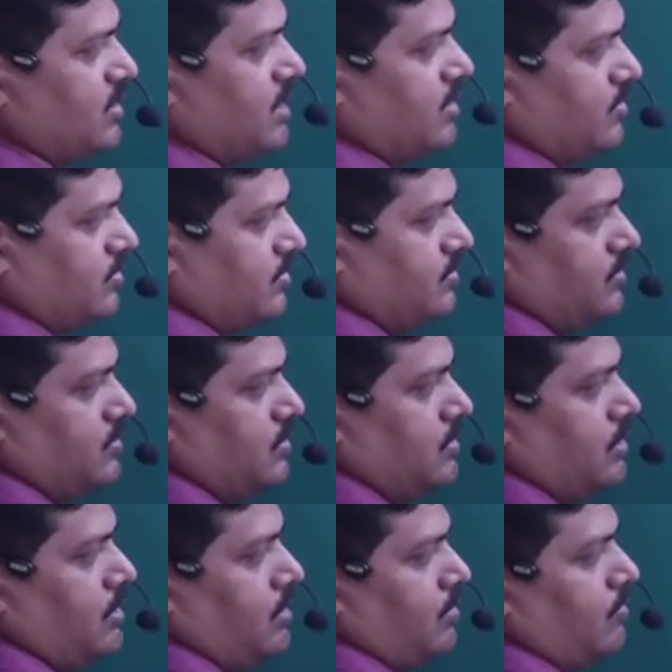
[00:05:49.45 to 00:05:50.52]
give
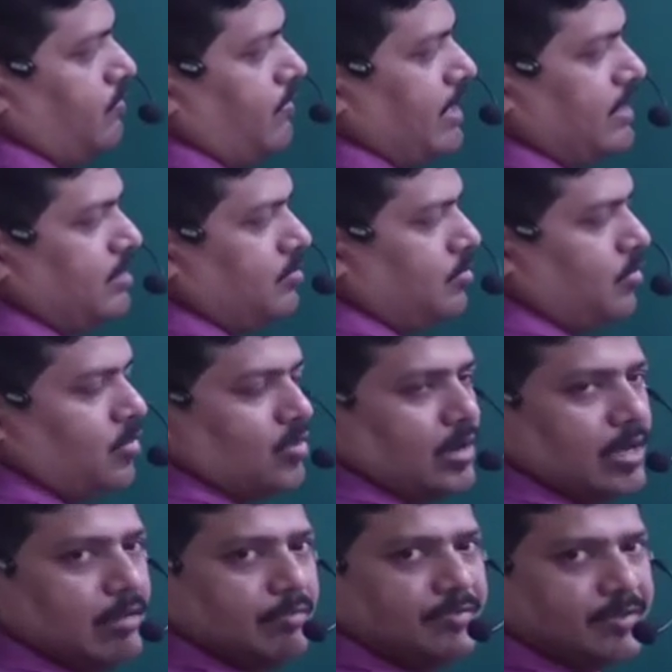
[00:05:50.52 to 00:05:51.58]
1
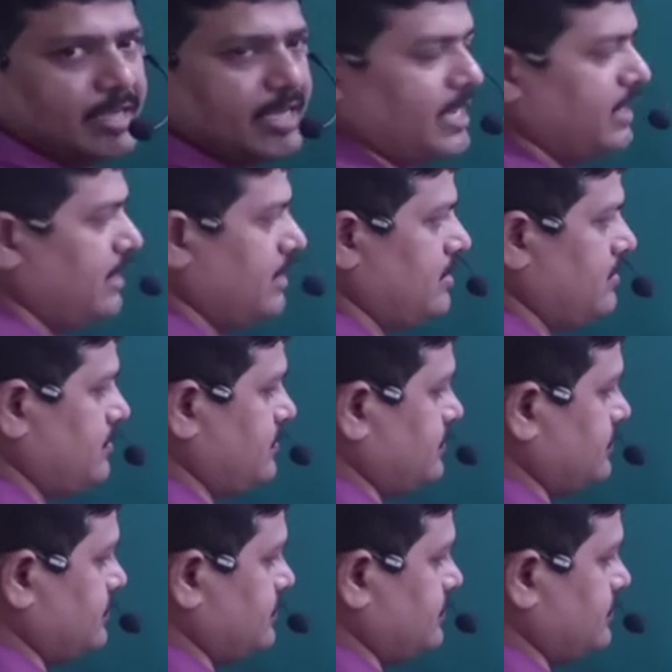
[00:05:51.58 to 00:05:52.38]
mole of An.